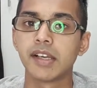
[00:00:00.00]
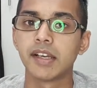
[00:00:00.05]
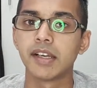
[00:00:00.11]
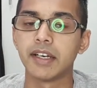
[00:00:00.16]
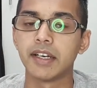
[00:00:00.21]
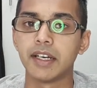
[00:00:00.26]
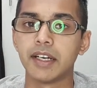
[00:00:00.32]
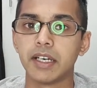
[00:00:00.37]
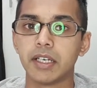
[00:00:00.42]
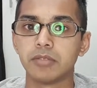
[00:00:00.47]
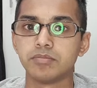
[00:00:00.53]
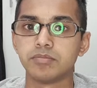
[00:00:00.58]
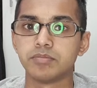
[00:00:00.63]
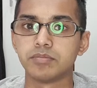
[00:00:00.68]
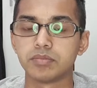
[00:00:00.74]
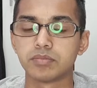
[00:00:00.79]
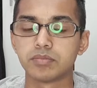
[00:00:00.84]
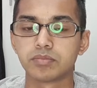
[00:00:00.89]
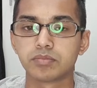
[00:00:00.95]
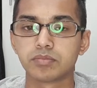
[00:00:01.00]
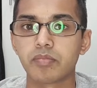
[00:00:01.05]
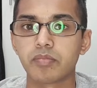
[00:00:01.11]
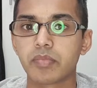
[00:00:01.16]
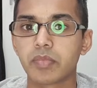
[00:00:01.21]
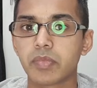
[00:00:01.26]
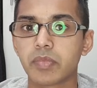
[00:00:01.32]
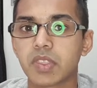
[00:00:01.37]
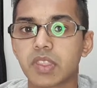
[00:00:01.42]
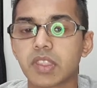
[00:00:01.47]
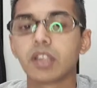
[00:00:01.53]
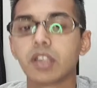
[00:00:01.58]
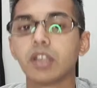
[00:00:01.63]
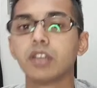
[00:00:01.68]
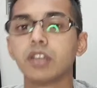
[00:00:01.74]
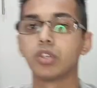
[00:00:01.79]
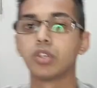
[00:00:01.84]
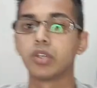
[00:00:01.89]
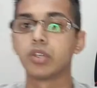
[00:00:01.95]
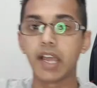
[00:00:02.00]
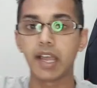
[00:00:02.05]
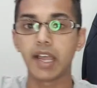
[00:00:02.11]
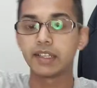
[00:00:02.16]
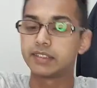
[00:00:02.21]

Um, so yeah,